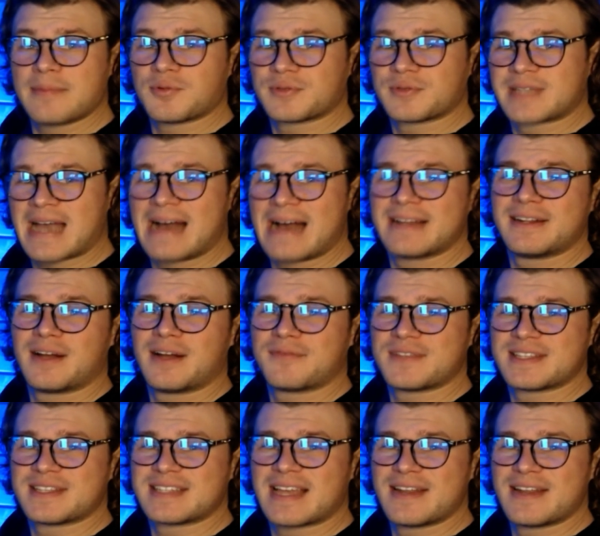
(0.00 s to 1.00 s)
was kind enough to
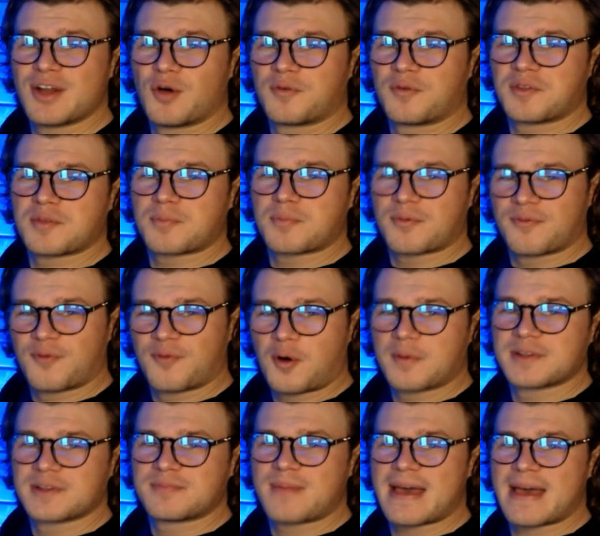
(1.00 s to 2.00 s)
send over the
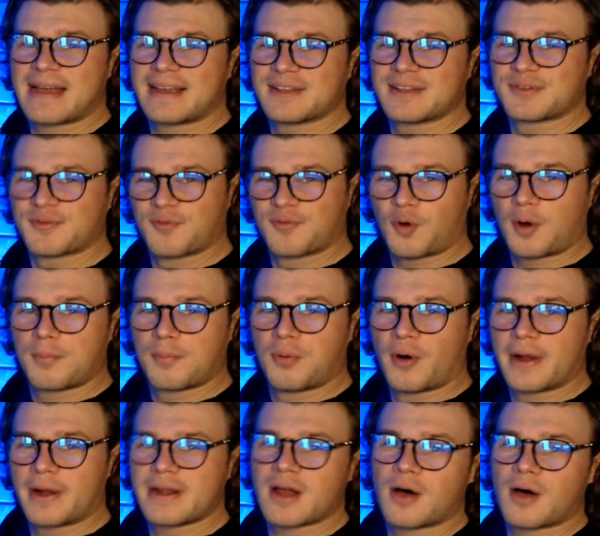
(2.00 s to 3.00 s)
Performance Package
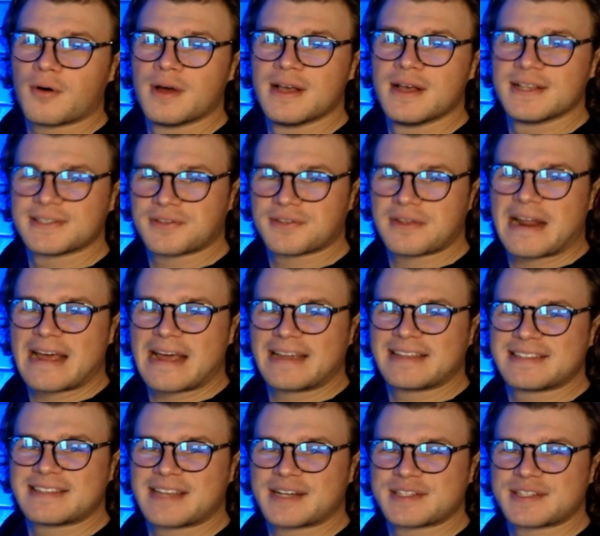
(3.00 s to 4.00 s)
4.0 so that I
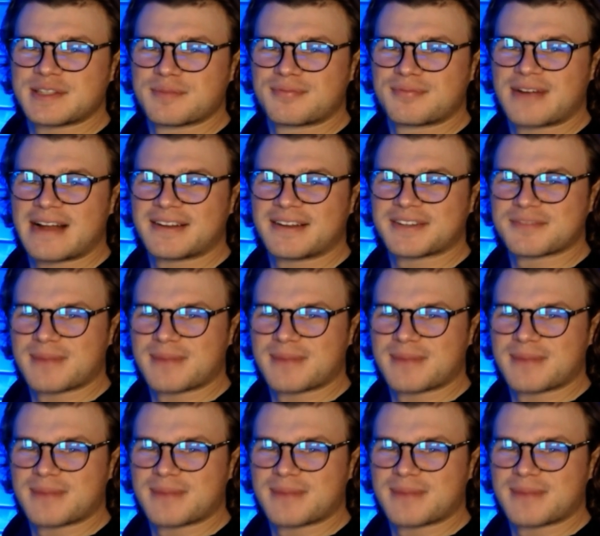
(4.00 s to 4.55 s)
could test the products